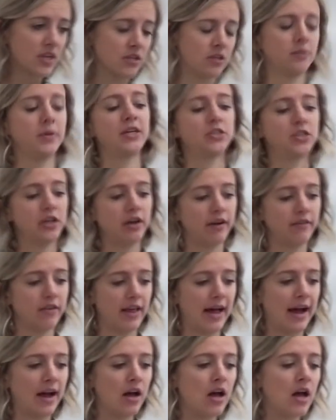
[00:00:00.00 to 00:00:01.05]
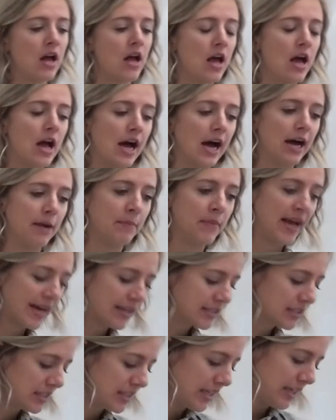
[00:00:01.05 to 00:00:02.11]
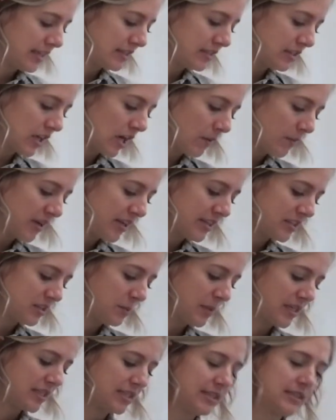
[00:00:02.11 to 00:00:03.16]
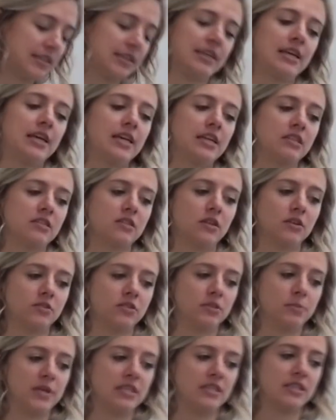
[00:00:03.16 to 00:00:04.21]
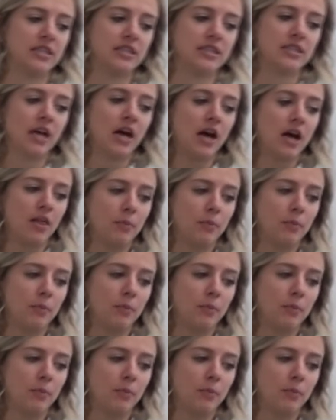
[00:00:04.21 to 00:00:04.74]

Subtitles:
So make sure you cover that. Next is dominant species and keystone species.